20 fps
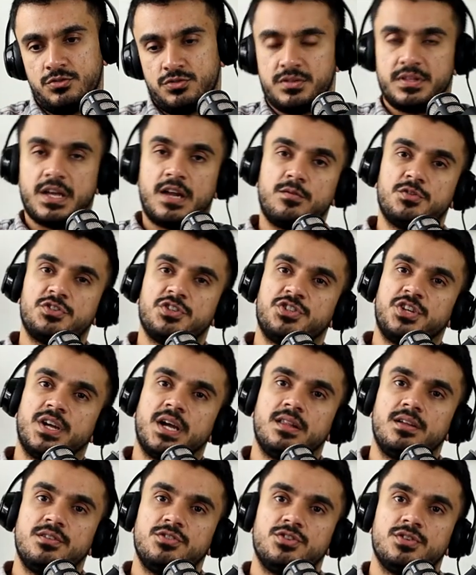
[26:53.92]
So that was a
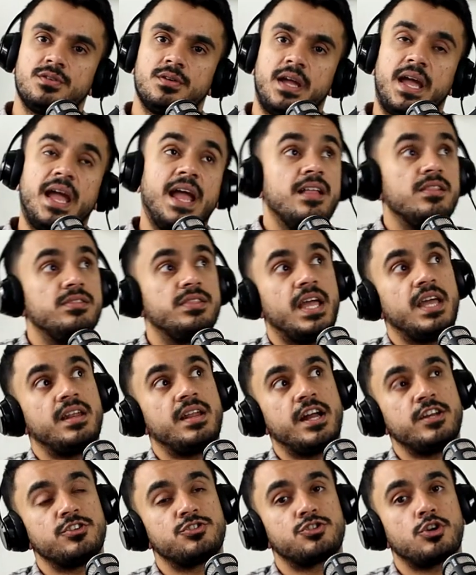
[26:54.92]
challenge. And
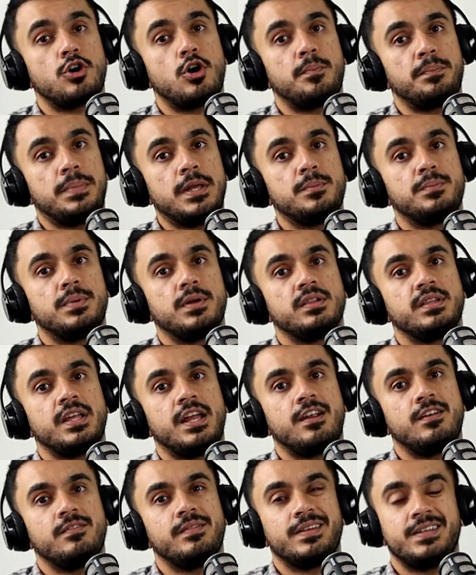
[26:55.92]
then I saw people
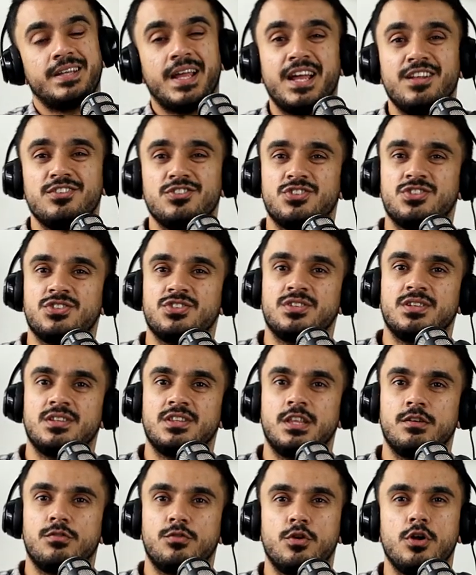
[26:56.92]
there with tents.
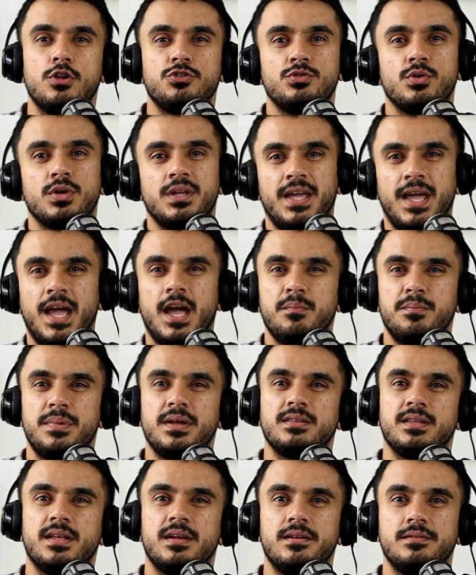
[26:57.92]
They were also
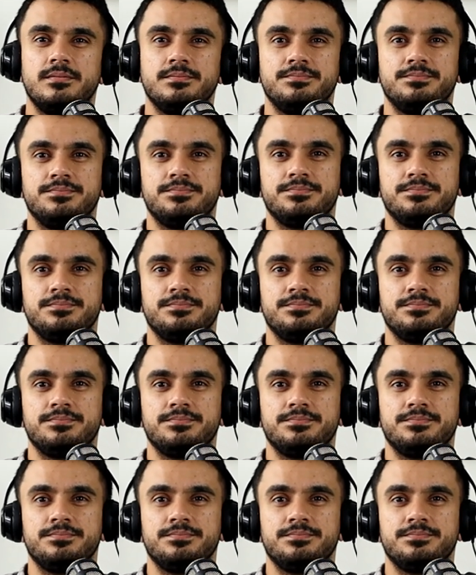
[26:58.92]
camping there.